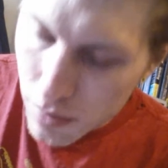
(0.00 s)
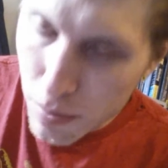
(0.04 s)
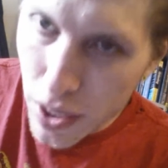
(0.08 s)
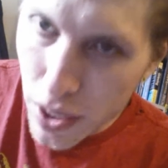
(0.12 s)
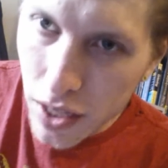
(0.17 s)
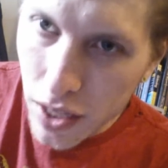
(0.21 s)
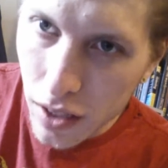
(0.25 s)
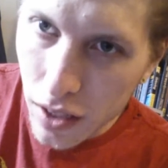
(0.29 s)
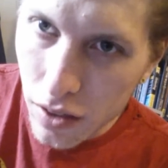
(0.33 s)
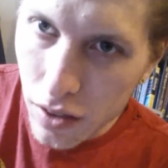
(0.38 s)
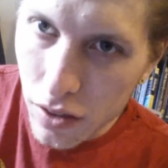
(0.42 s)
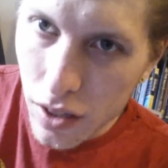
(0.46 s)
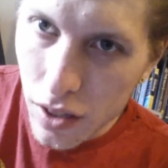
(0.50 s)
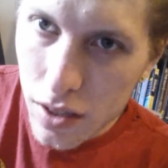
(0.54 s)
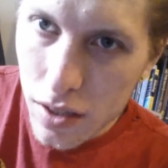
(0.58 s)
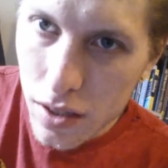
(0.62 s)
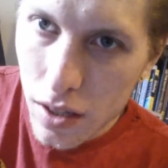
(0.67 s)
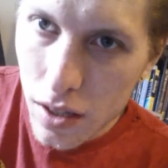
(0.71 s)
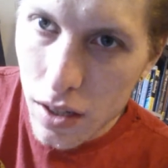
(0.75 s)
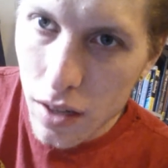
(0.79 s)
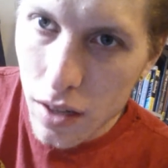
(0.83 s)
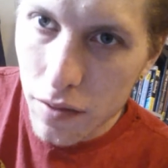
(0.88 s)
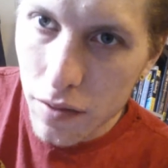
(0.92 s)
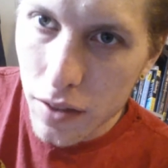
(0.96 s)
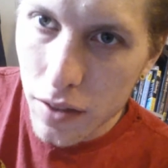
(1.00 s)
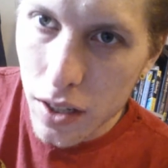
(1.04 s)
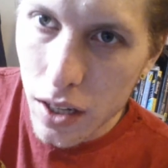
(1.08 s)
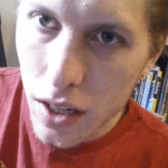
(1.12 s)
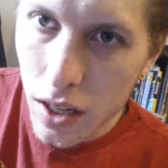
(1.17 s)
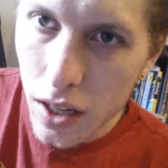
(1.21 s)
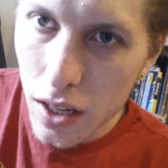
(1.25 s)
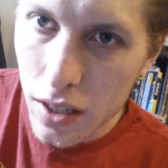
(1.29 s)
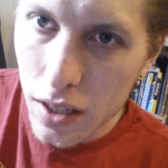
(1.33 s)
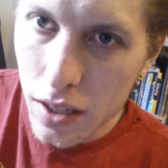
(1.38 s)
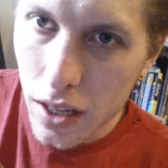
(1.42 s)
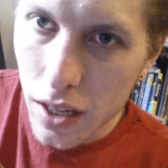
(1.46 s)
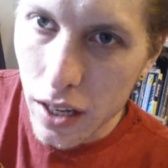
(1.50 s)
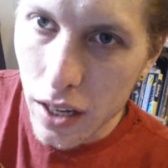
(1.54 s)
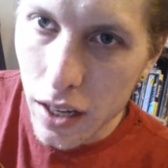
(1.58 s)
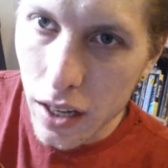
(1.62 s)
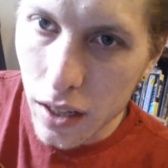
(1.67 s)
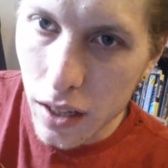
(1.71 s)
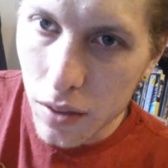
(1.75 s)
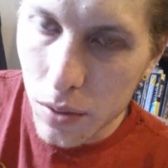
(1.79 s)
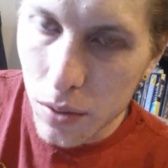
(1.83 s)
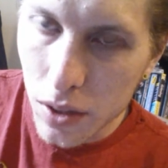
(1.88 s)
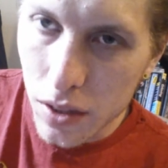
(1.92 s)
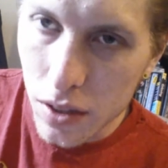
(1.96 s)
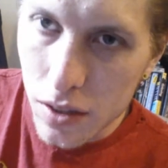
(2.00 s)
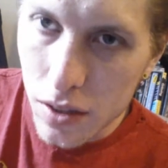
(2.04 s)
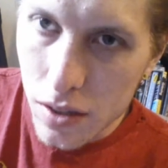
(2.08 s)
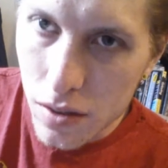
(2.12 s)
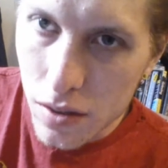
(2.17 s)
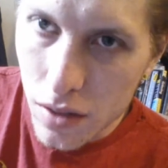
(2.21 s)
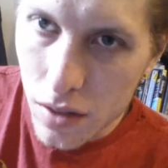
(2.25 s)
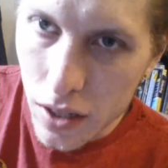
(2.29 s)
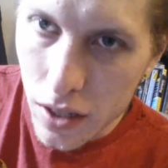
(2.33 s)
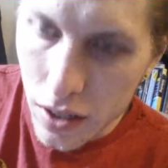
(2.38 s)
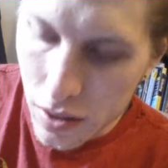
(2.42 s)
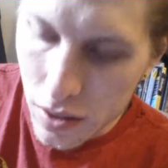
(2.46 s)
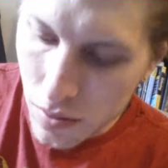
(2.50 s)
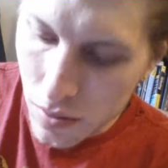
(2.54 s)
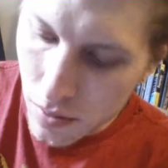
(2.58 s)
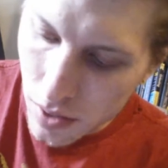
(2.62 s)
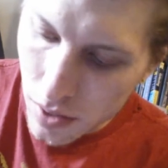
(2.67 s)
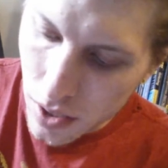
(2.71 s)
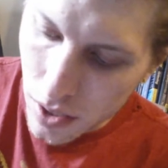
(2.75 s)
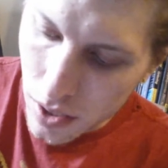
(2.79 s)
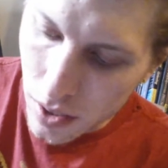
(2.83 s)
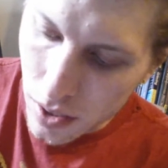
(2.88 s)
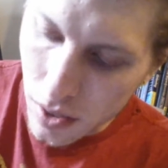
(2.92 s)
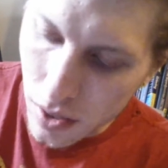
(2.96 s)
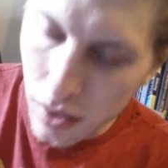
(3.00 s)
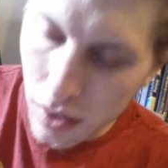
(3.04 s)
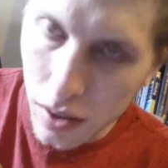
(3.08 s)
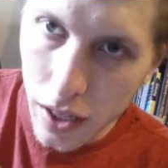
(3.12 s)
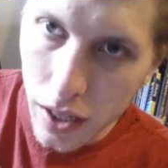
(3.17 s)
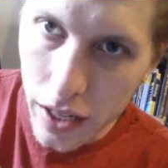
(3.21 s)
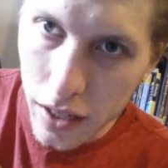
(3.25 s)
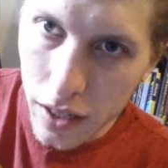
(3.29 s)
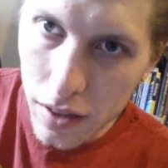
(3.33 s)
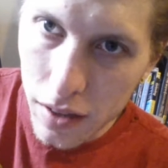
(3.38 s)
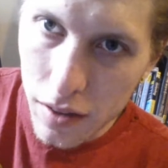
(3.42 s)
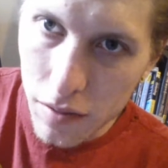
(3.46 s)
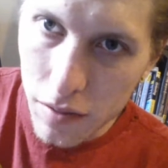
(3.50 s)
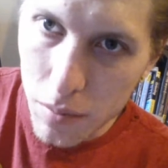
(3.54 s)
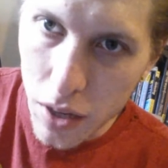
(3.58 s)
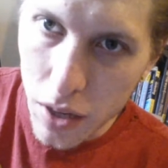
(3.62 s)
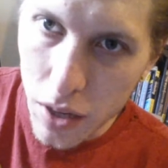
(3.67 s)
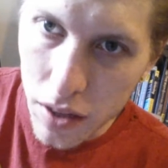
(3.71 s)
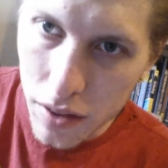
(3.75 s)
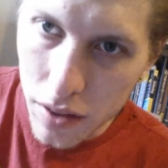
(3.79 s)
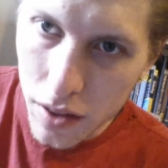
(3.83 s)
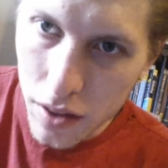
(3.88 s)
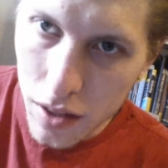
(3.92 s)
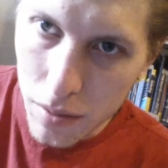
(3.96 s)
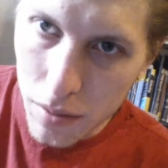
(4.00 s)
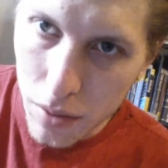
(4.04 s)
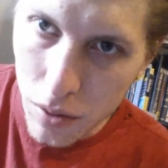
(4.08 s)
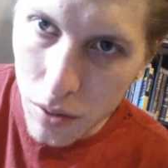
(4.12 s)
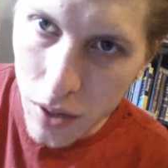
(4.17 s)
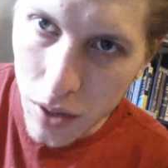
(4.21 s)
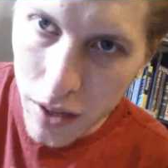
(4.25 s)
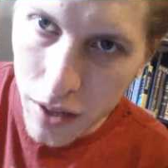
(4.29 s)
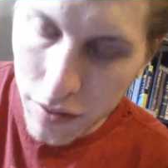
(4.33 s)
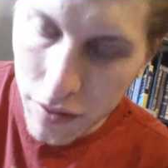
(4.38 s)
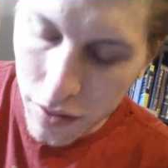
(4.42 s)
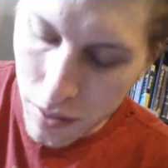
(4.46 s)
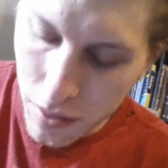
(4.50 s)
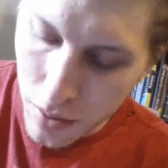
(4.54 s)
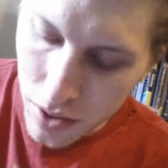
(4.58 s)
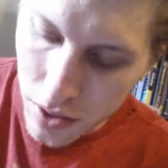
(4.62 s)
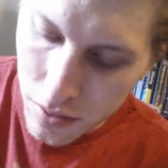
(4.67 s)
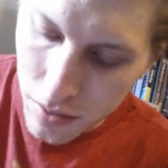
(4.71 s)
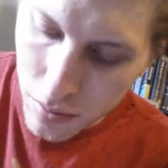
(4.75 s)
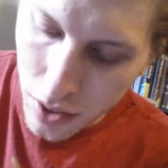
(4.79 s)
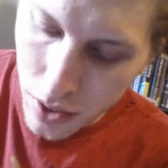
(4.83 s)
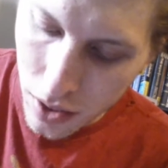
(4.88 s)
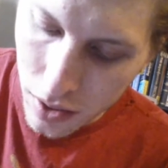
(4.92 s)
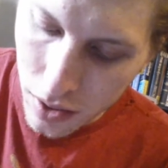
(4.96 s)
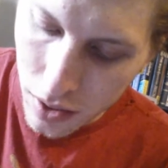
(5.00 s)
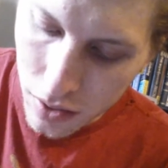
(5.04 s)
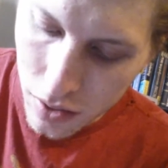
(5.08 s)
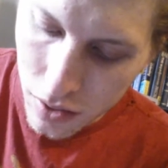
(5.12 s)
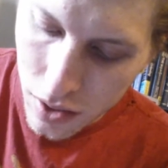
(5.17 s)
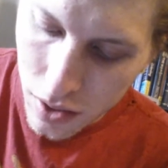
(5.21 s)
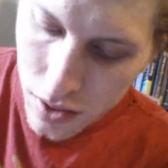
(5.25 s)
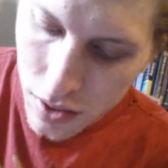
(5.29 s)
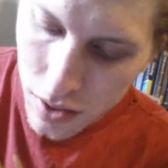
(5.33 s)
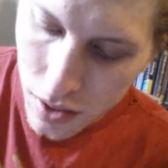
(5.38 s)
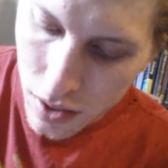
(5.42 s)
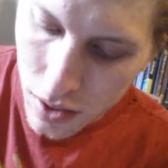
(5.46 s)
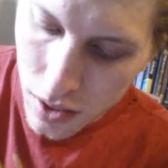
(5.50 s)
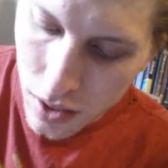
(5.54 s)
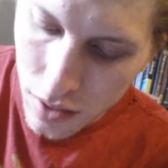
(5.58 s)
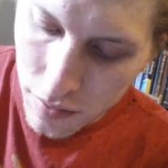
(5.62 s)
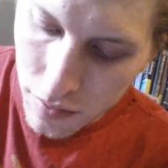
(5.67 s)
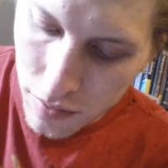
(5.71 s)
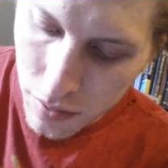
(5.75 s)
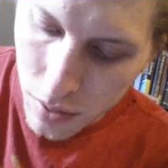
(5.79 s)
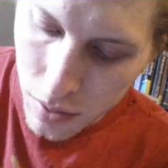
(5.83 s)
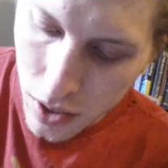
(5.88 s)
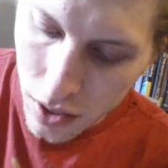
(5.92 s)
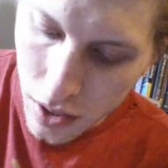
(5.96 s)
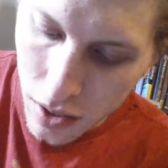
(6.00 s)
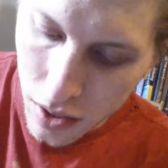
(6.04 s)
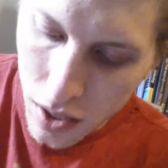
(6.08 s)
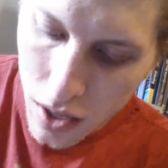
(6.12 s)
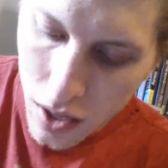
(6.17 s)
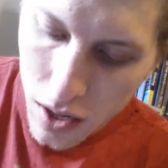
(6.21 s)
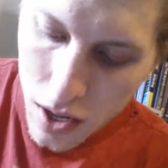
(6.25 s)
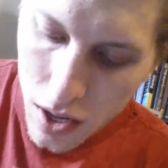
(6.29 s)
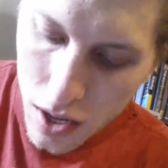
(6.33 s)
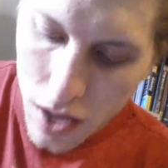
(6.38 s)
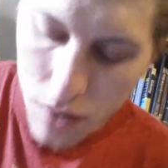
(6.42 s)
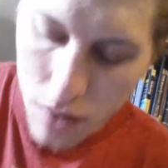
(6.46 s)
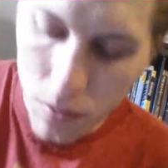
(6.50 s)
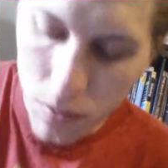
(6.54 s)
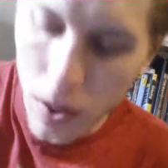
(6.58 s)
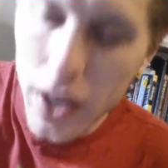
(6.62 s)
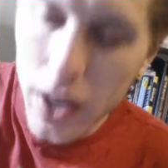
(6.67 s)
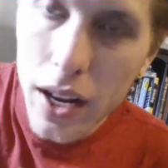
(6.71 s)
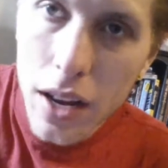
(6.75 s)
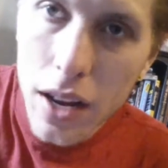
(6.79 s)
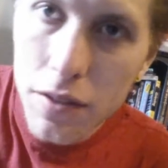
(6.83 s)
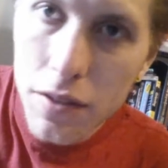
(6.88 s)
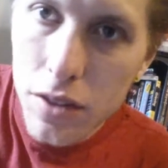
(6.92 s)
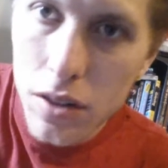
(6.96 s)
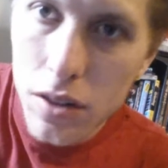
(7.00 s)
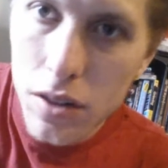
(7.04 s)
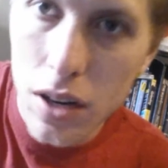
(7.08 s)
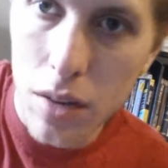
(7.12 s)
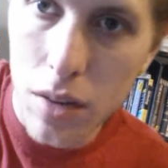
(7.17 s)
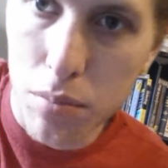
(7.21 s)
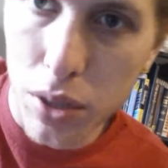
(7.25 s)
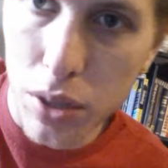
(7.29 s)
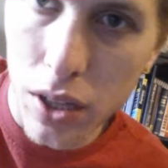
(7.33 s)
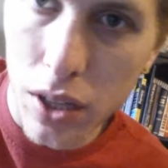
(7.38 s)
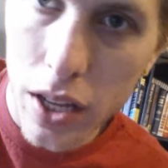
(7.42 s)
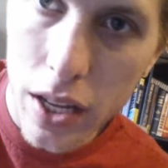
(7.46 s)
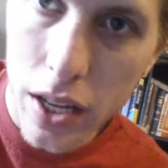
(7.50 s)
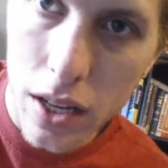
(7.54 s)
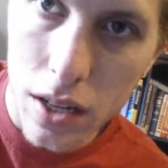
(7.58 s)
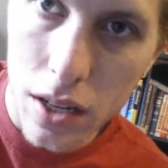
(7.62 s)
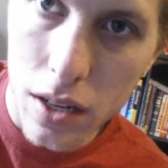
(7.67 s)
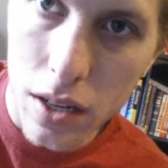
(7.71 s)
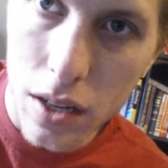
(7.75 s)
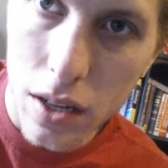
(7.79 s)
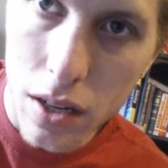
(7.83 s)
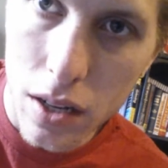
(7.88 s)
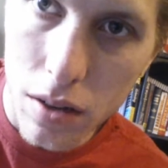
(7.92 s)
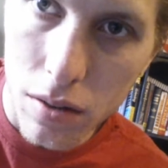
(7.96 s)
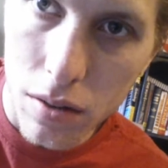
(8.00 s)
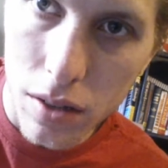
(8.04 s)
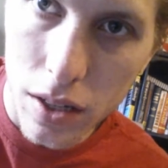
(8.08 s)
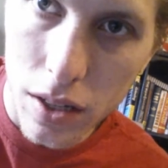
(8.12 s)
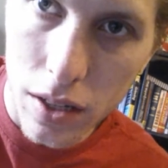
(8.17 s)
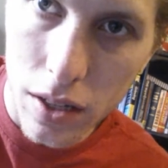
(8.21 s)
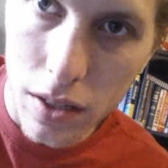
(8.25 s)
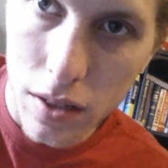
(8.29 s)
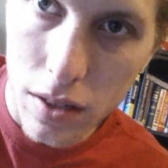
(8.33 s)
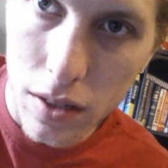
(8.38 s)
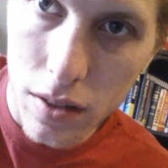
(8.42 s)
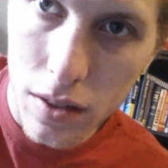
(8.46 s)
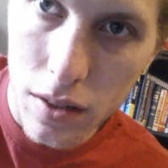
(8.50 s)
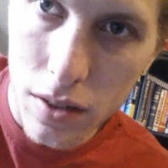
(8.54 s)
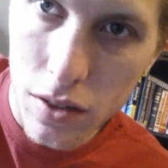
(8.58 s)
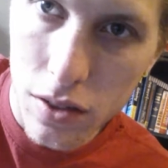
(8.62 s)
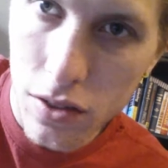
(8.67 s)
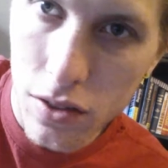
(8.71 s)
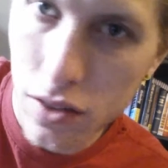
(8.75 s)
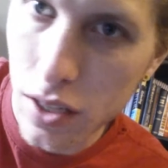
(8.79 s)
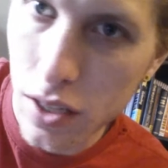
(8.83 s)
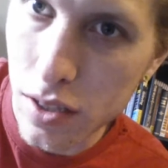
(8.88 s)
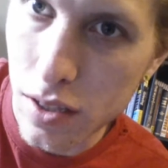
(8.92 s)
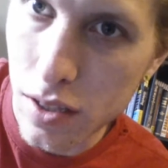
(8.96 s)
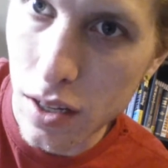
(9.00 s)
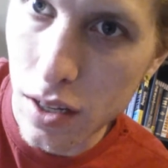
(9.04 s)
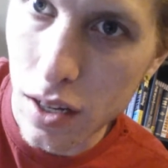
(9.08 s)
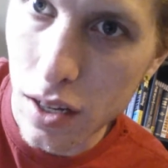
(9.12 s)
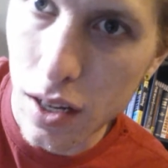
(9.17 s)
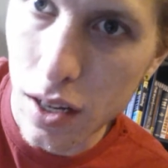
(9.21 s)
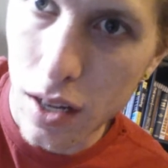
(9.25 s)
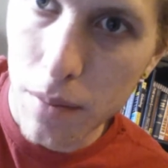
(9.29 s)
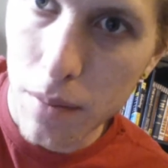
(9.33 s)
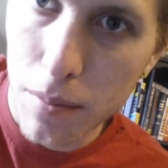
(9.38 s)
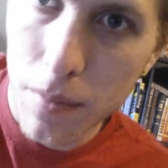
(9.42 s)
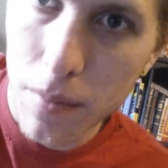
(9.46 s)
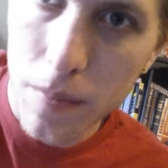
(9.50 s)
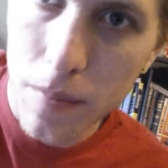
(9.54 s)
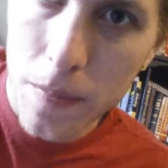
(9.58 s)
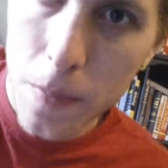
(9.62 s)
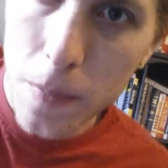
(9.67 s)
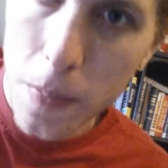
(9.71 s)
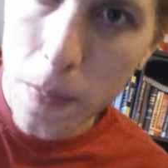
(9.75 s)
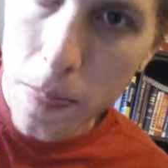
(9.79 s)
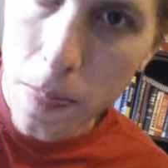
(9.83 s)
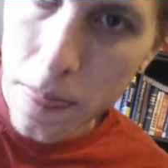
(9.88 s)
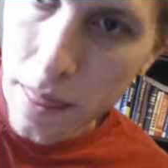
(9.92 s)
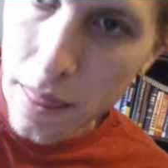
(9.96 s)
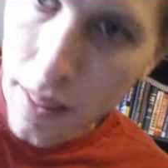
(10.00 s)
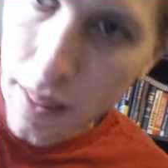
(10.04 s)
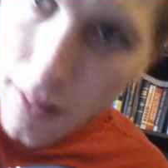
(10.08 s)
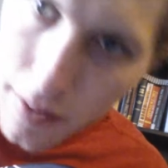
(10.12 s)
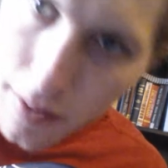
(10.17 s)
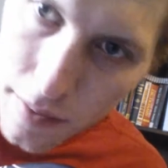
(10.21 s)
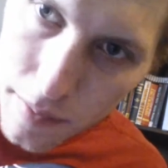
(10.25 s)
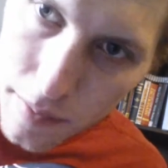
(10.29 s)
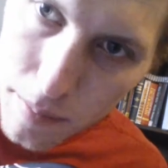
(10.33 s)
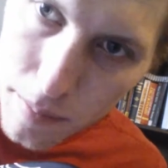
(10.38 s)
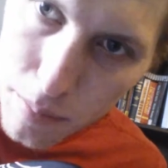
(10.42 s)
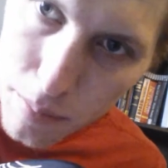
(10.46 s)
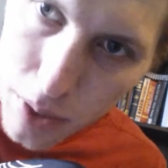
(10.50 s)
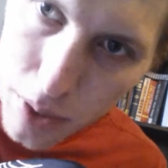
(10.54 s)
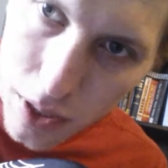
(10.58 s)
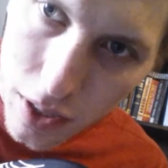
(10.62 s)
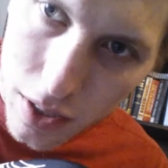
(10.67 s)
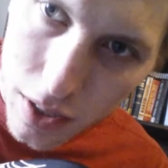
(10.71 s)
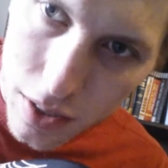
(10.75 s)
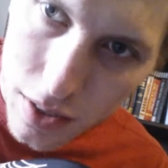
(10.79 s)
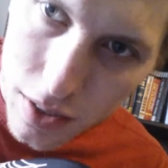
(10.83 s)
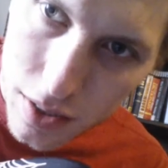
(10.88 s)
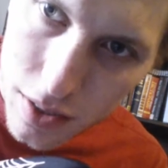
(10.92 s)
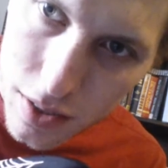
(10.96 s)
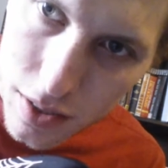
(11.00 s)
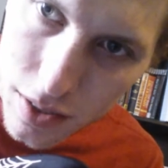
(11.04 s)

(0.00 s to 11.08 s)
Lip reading: making just enough contact with the strings and the length of my thumb away from it. It's making just enough where right after I play a note, it shuts it up. Because,